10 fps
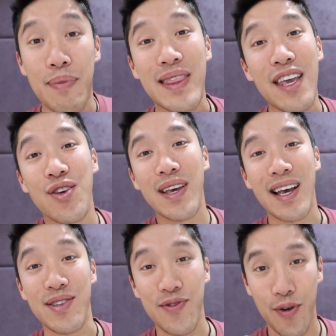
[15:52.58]
but thank you
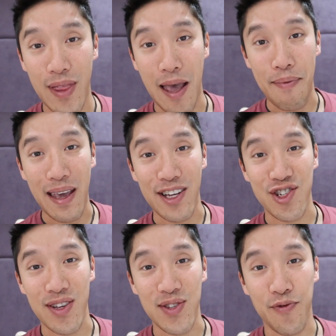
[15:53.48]
guys for that
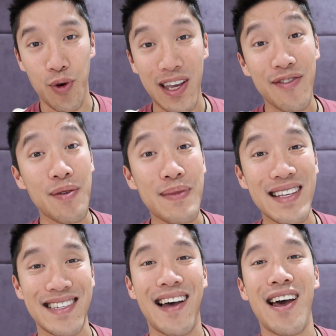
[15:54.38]
patience, for giving
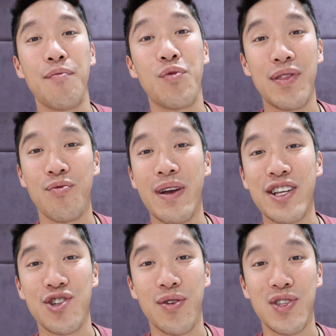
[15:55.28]
me time with
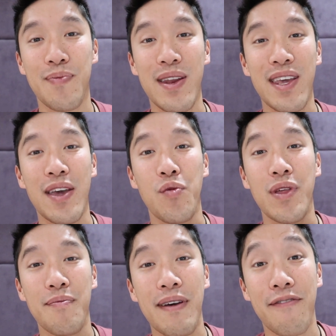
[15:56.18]
Rachael, spending it
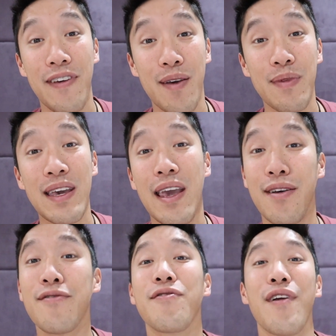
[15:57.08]
with my family
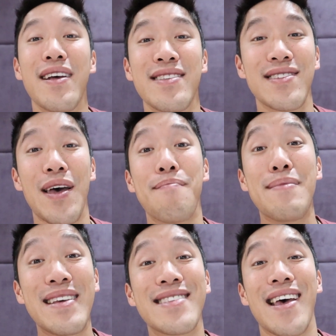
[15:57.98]
and friends. That
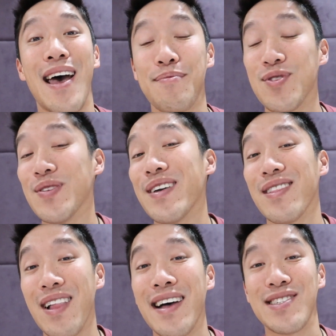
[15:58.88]
means absolutely
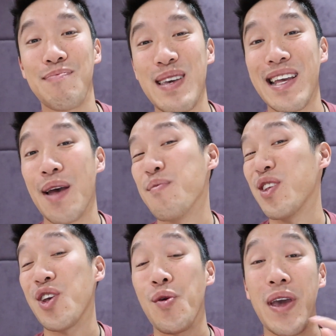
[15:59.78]
a lot to me, and I'm
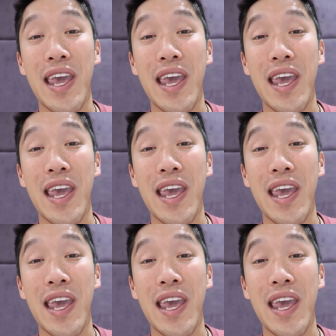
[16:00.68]
gonna go